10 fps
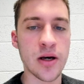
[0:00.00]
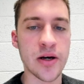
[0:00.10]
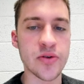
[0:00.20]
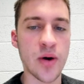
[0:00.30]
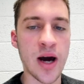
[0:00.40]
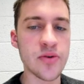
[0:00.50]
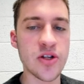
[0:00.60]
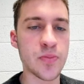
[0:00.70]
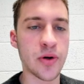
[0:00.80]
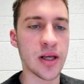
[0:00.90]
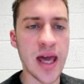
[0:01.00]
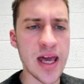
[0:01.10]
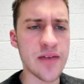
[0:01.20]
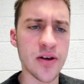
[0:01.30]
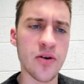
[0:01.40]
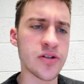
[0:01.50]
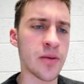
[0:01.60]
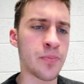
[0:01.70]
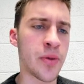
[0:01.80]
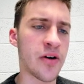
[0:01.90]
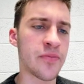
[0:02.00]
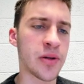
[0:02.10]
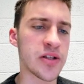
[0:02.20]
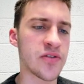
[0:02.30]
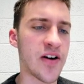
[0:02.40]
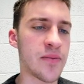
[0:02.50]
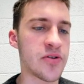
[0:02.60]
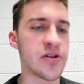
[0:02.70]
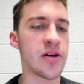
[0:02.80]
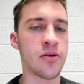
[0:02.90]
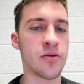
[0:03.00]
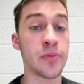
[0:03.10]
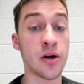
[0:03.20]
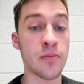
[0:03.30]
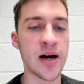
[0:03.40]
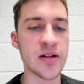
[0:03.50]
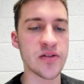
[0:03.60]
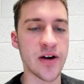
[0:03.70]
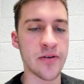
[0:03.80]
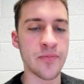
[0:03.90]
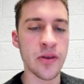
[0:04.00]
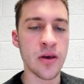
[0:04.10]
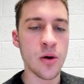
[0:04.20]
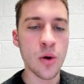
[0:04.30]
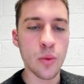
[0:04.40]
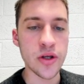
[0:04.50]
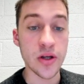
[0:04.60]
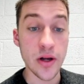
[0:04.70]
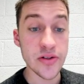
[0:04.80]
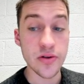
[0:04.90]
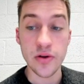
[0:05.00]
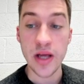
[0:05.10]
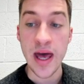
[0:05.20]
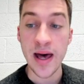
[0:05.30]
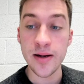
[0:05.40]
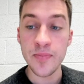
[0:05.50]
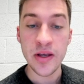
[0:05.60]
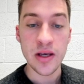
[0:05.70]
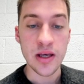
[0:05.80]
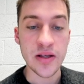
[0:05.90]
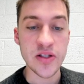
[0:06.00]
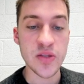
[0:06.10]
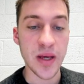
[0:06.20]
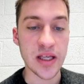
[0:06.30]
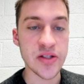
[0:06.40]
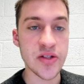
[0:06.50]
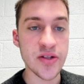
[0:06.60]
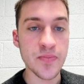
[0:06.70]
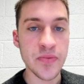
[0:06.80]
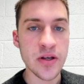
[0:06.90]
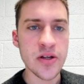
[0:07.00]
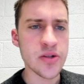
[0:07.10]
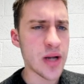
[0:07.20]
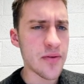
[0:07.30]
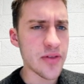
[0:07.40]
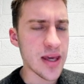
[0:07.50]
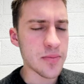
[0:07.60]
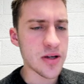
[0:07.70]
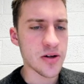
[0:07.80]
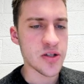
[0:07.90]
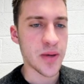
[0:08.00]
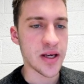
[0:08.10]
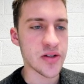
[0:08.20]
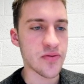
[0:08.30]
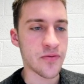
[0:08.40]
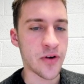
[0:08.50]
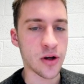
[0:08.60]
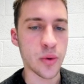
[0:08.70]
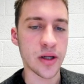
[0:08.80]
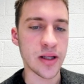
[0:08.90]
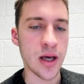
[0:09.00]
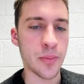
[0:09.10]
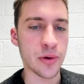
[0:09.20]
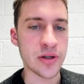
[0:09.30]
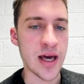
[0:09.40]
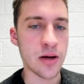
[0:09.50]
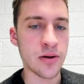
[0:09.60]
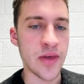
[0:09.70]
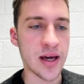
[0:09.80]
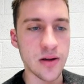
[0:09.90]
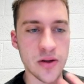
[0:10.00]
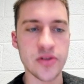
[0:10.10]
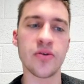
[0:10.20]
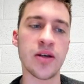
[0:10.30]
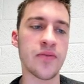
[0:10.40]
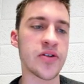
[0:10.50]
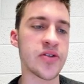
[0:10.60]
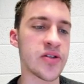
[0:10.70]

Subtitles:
so I was just putting, hey, if it goes above plus 5% or below minus 5, what you can also do to add is spikes. So whenever the MDR spikes very quickly up or down, that can also give us a